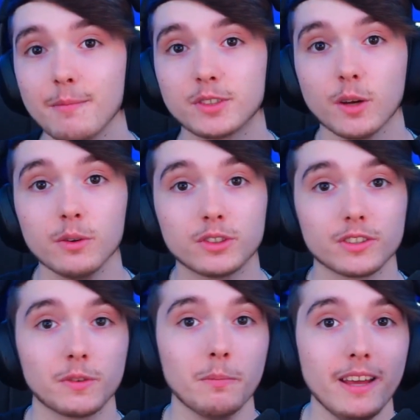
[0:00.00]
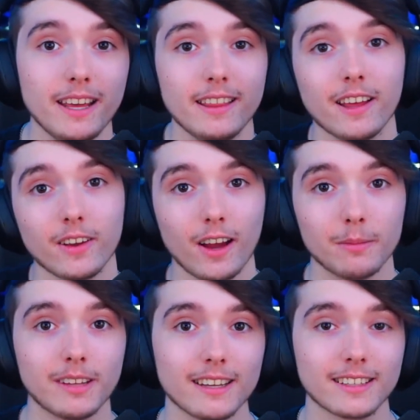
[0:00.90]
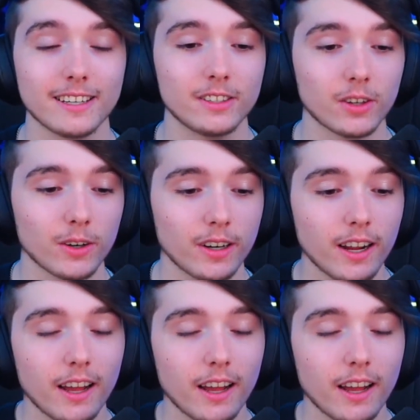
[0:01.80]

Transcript: so it was just me, the other help desk intern,